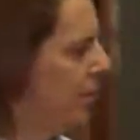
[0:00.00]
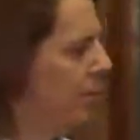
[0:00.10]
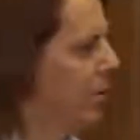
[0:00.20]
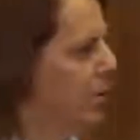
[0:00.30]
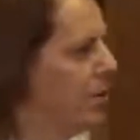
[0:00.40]

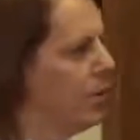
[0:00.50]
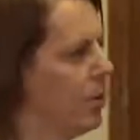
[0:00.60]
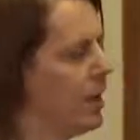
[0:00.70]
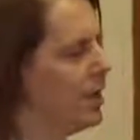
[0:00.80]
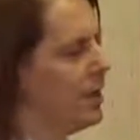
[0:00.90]
There you go.
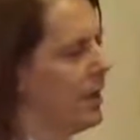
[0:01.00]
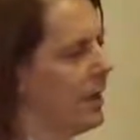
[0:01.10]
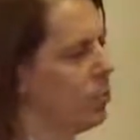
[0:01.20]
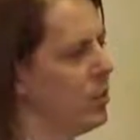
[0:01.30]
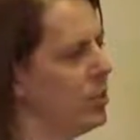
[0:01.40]

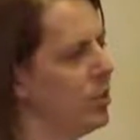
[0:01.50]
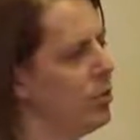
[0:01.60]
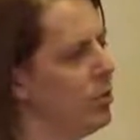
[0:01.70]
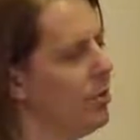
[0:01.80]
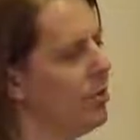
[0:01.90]
And we
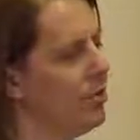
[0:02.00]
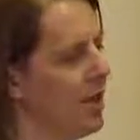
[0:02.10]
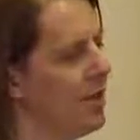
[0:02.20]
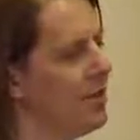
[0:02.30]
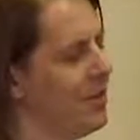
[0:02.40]
know
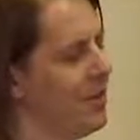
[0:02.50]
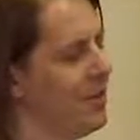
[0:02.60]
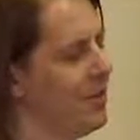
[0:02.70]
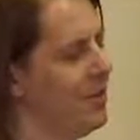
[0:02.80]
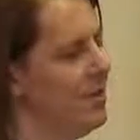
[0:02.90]
that
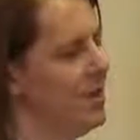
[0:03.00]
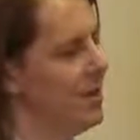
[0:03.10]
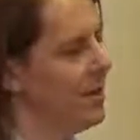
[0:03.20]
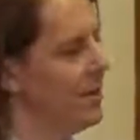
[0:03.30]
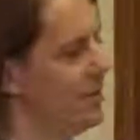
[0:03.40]

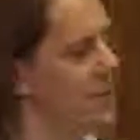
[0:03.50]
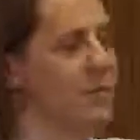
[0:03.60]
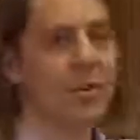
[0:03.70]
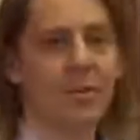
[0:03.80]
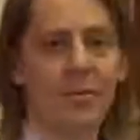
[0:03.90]
the
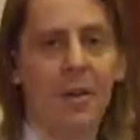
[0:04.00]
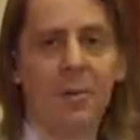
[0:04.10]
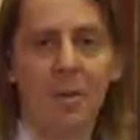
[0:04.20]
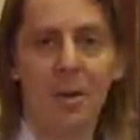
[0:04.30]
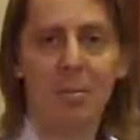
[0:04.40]
initial and the final
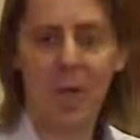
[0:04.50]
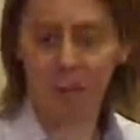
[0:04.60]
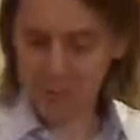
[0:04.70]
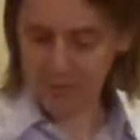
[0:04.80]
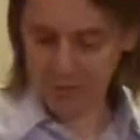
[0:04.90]
momentum have
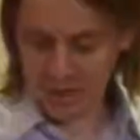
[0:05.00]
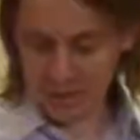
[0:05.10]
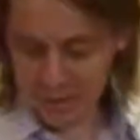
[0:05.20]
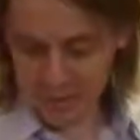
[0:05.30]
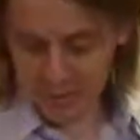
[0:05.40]
to be the
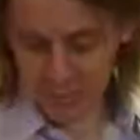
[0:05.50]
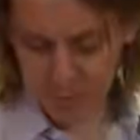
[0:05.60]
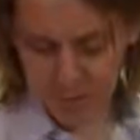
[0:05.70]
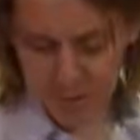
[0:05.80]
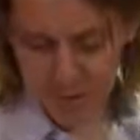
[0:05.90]
same because we
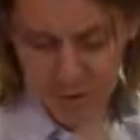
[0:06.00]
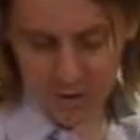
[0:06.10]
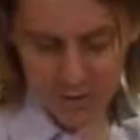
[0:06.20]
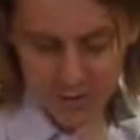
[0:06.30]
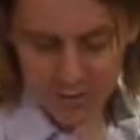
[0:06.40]
have
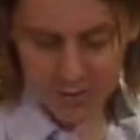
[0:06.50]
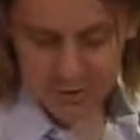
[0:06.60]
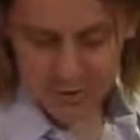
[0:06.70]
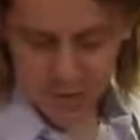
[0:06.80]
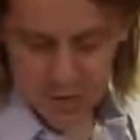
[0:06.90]
conservation